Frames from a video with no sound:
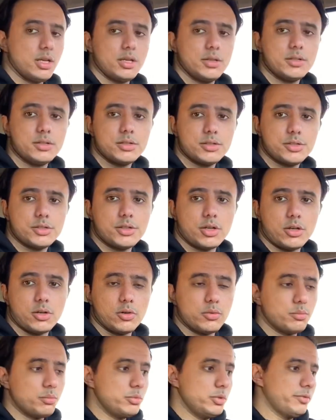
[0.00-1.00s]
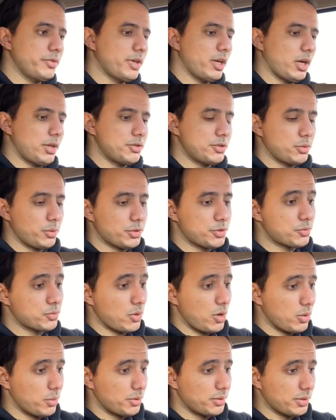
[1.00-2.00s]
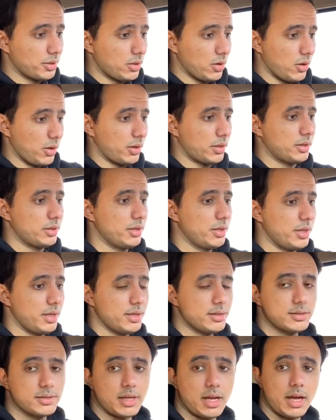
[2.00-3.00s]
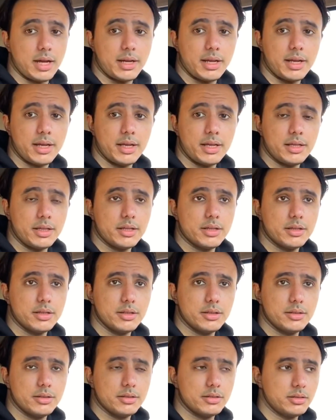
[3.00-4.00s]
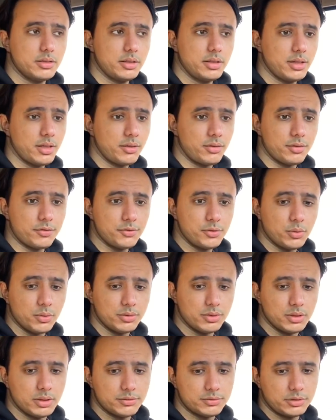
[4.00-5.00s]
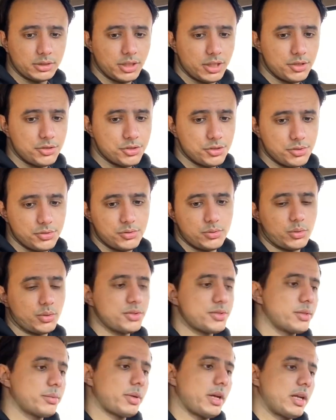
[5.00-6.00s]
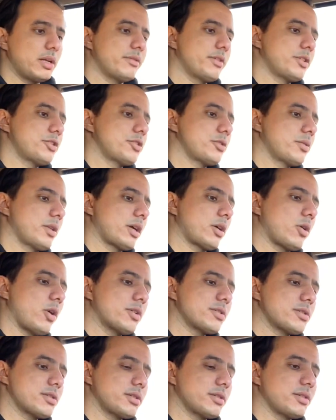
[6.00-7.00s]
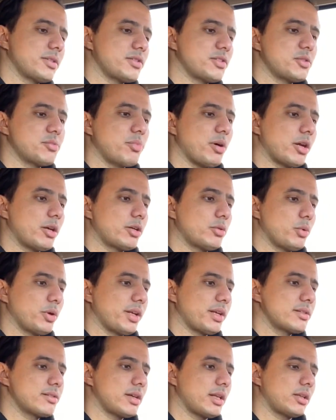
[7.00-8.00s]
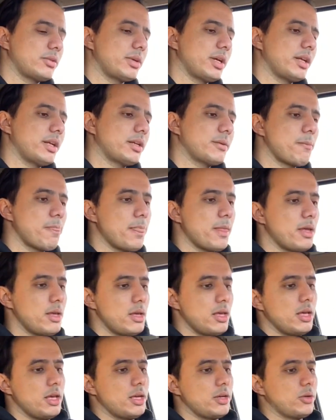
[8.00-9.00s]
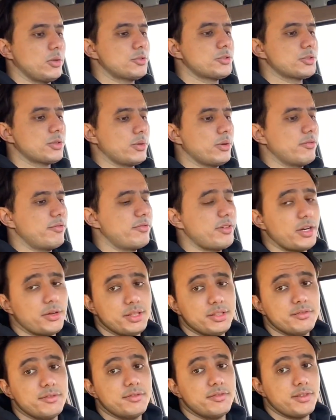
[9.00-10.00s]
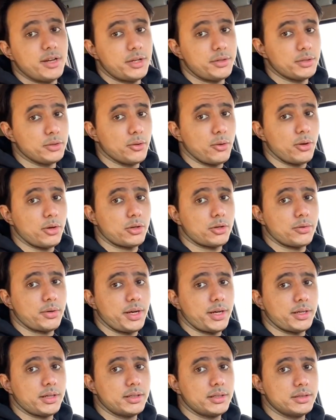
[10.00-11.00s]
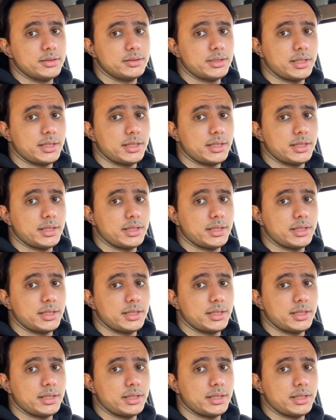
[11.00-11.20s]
So moving on to what's wrong with the car, it's got either a fuel delivery issue or some kind of issue that causes it to sputter when accelerating, and also a very, very long crank. Take a